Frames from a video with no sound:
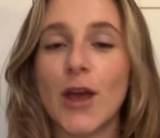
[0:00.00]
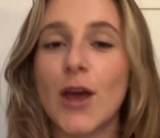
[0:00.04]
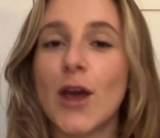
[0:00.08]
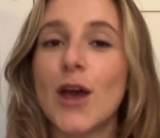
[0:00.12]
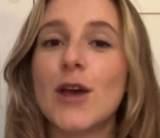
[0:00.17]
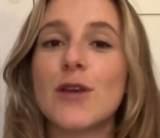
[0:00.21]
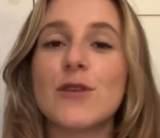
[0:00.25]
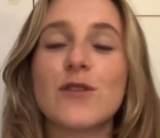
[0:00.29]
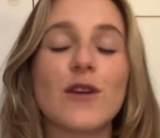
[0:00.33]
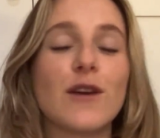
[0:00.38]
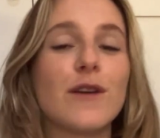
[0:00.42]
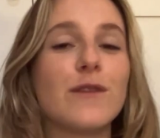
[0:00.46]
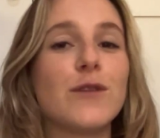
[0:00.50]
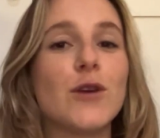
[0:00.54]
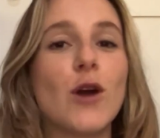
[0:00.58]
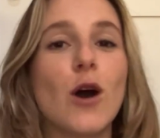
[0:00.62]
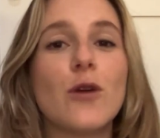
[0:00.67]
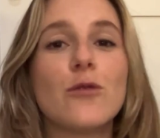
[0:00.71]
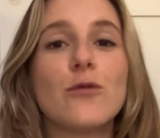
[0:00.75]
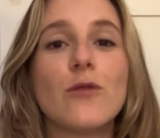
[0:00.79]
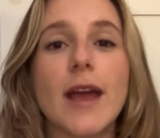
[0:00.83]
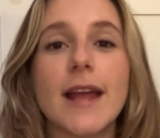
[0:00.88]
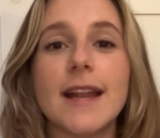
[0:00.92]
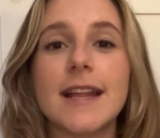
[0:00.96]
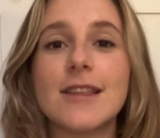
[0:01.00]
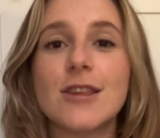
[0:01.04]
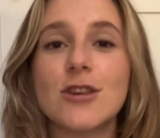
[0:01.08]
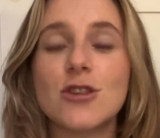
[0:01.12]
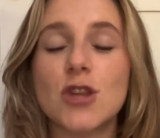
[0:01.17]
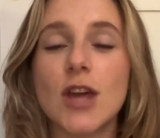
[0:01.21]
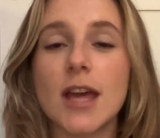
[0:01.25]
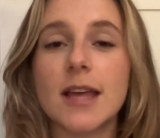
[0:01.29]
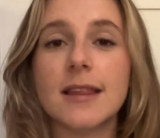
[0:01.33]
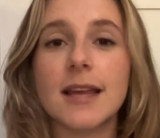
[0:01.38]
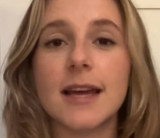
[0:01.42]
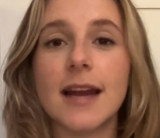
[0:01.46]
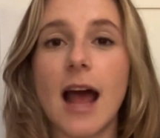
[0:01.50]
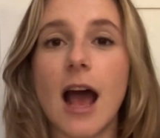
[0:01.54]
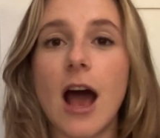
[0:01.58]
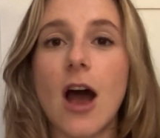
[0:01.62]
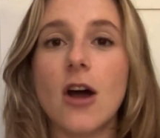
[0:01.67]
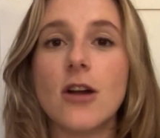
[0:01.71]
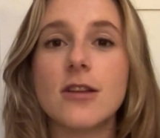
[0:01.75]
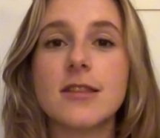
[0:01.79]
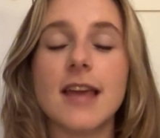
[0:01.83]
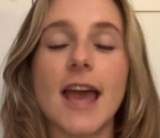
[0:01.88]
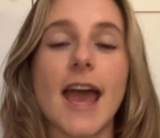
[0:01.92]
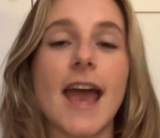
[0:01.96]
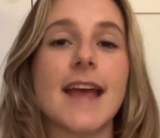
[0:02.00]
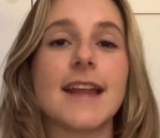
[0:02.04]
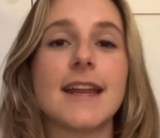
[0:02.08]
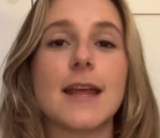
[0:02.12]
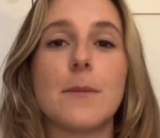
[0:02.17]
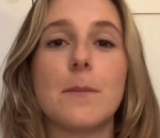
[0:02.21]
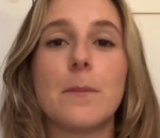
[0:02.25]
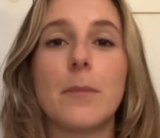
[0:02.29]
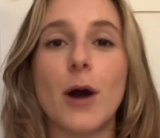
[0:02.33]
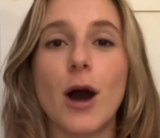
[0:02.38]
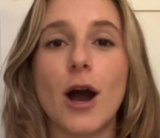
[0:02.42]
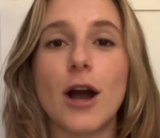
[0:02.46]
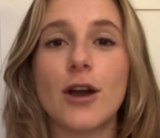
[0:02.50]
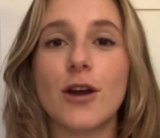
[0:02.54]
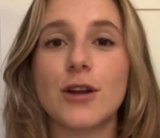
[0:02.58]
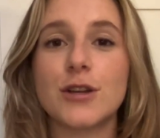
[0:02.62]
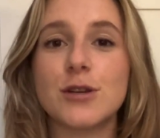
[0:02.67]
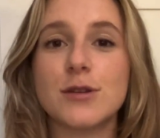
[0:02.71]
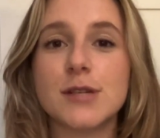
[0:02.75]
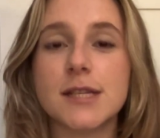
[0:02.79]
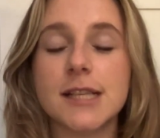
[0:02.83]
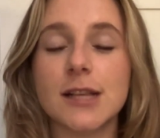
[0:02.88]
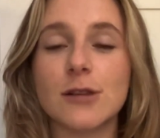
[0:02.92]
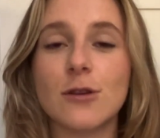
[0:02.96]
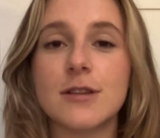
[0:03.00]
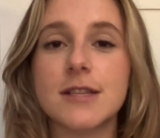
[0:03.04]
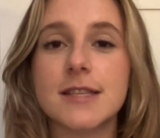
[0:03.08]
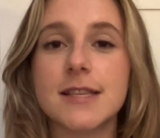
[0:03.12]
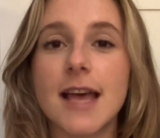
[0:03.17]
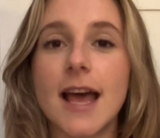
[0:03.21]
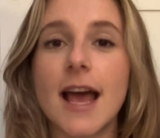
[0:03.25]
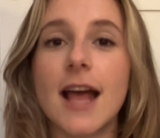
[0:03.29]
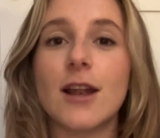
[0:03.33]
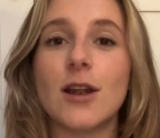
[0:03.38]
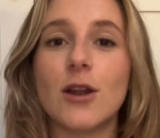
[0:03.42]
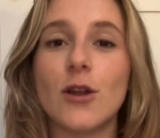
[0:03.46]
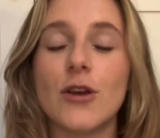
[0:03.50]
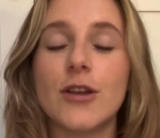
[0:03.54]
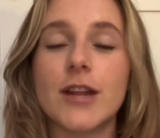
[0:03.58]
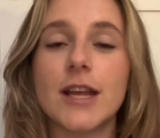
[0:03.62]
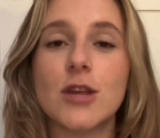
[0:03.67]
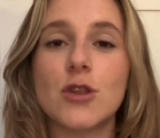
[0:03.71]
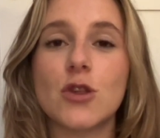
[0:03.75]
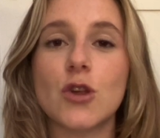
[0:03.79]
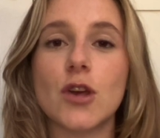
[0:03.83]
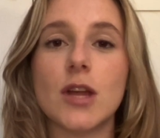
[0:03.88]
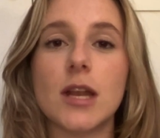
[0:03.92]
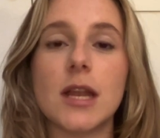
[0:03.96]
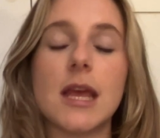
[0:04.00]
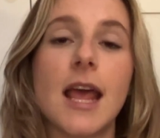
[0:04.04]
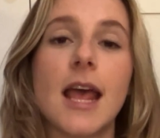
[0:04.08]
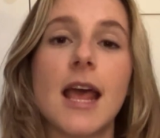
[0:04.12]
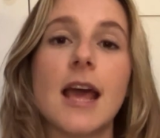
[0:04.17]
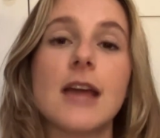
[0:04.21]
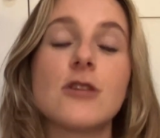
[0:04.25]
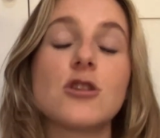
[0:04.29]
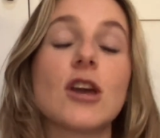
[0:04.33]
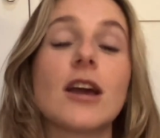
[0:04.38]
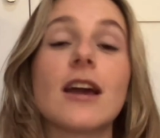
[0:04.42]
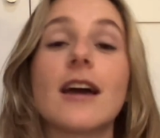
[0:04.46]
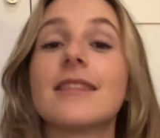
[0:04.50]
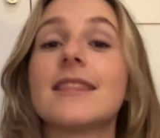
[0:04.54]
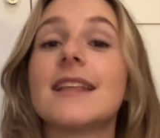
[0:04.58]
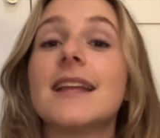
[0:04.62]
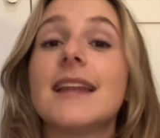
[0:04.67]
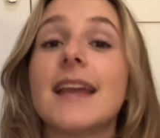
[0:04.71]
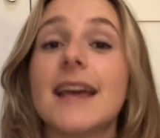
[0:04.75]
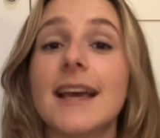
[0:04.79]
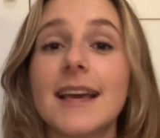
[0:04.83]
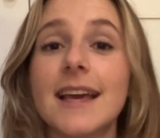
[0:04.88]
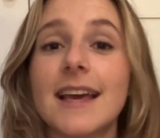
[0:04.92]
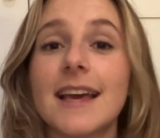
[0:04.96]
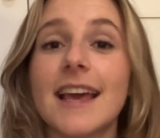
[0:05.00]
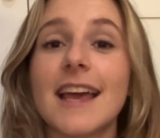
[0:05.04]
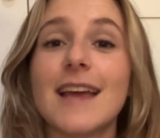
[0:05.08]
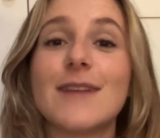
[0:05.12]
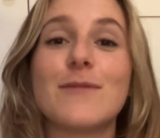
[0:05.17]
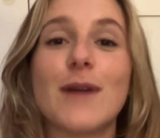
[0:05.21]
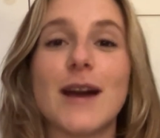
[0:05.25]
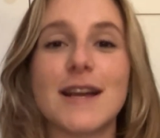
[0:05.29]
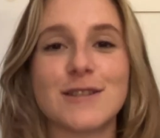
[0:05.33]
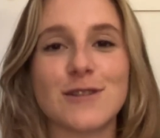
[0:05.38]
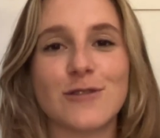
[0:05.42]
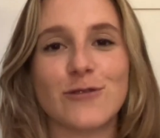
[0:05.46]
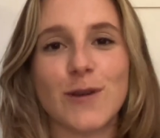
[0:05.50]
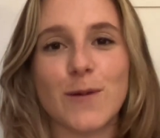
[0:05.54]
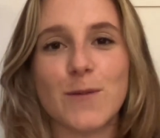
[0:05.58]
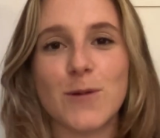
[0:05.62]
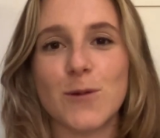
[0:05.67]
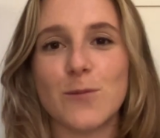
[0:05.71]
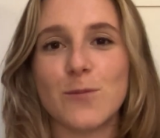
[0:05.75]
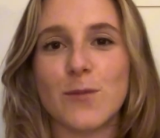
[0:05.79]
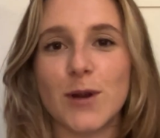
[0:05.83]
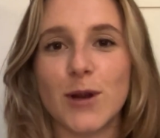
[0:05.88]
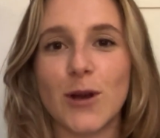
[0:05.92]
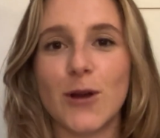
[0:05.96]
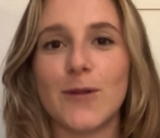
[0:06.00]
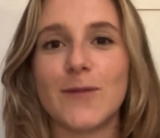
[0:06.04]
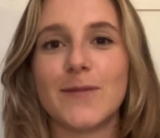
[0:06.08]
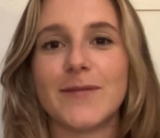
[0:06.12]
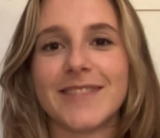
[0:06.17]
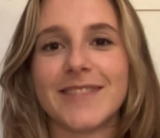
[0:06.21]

So if you are ready to check that out and embark on your isiXhosa learning journey, check out the link in my description below.